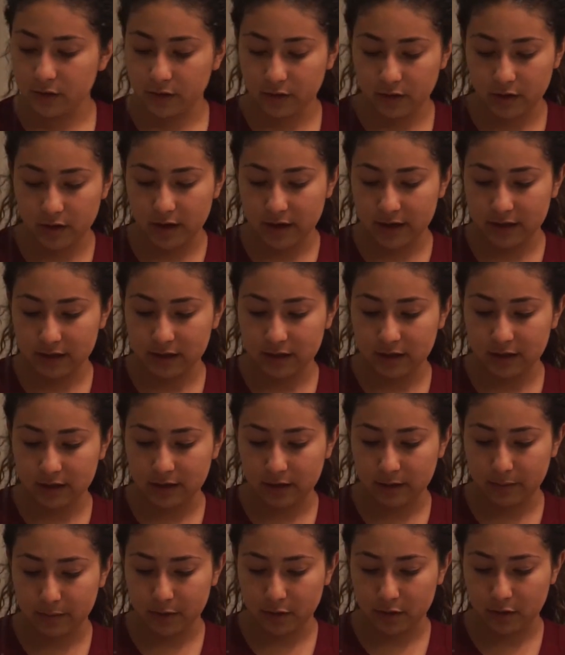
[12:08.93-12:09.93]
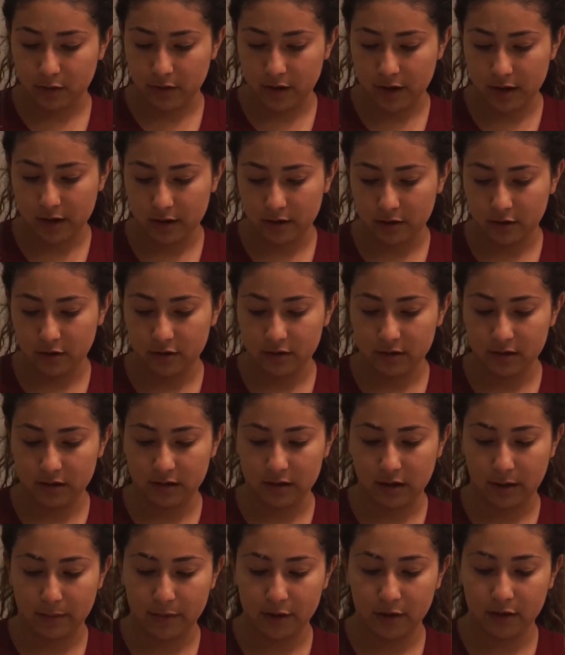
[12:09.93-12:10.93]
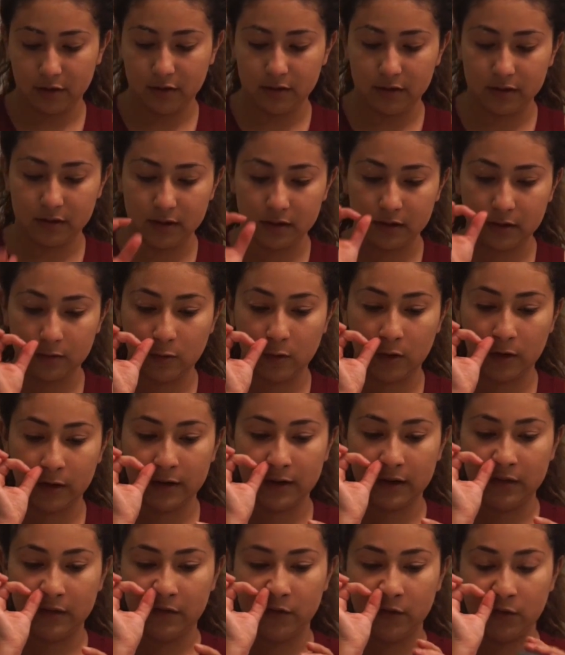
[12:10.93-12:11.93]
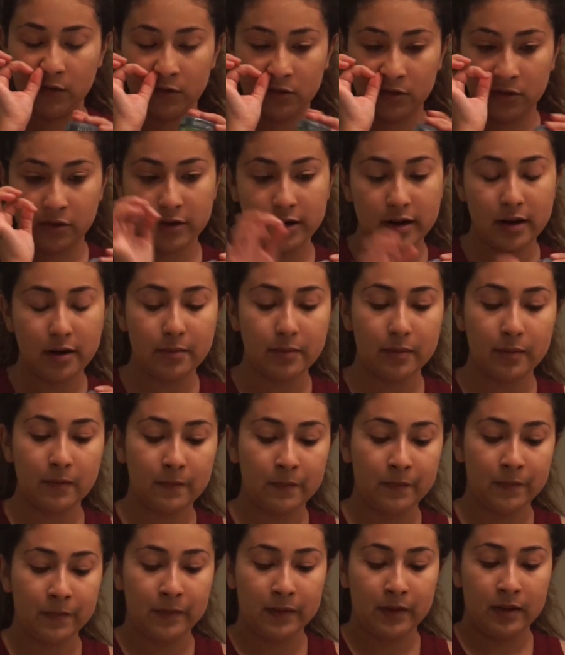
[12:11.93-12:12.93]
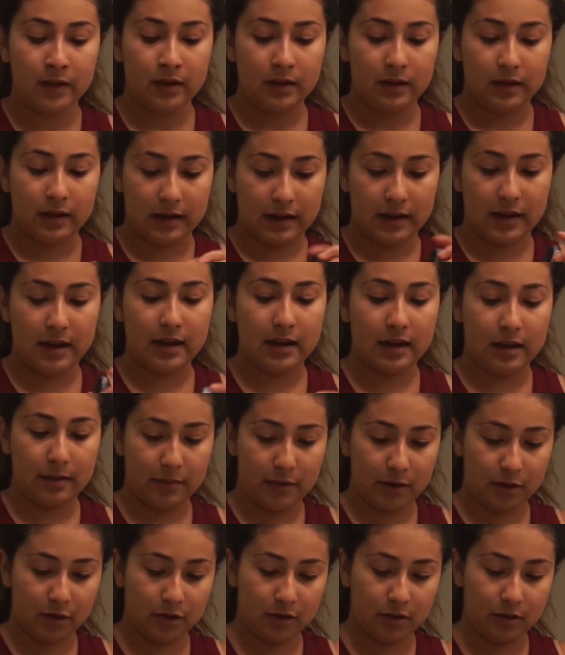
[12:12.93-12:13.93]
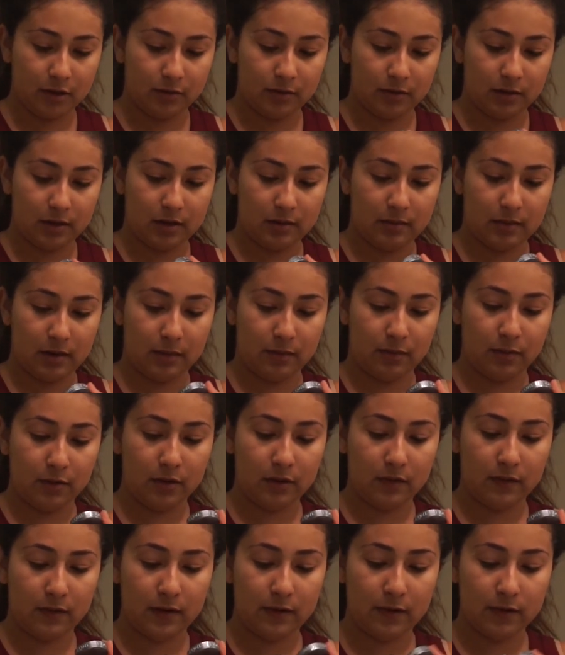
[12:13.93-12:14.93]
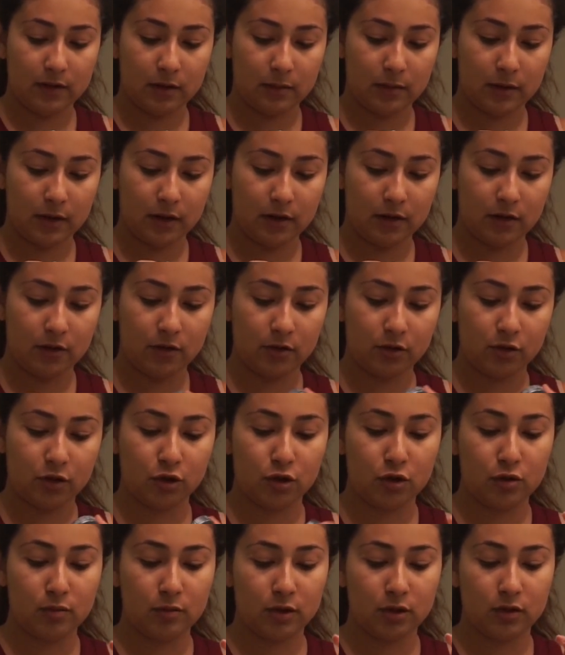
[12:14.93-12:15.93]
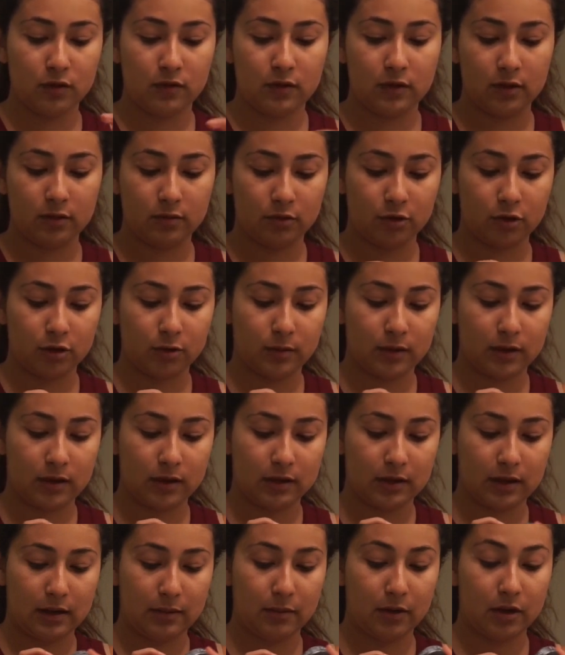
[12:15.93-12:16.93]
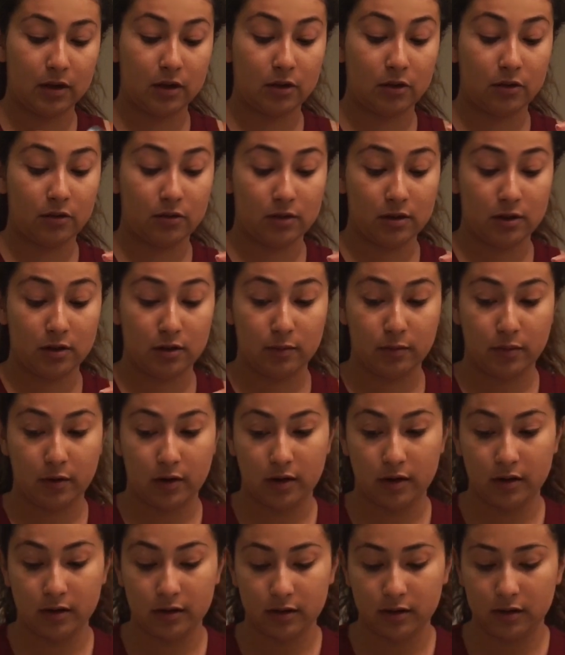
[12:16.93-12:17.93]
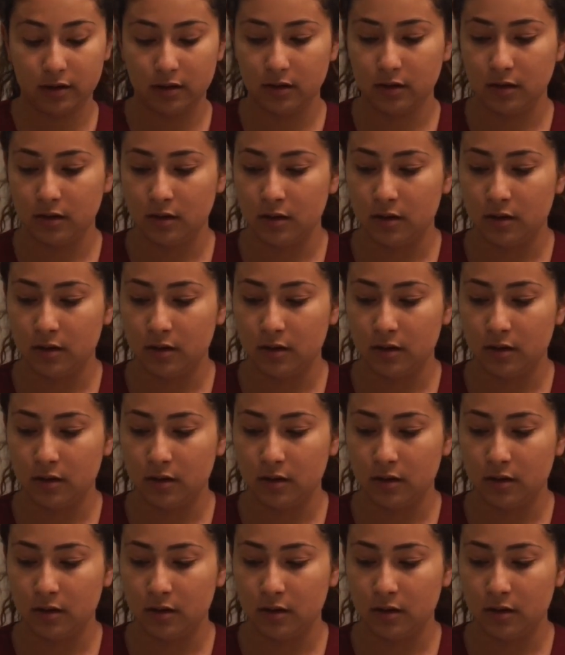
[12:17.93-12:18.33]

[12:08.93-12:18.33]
then the next thing that I'm going to go ahead and use is I'm going to use this water infused cream. Again, I mentioned this one in my beauty favorites. I'm not going to use too much of this one just because I'm going to use other products.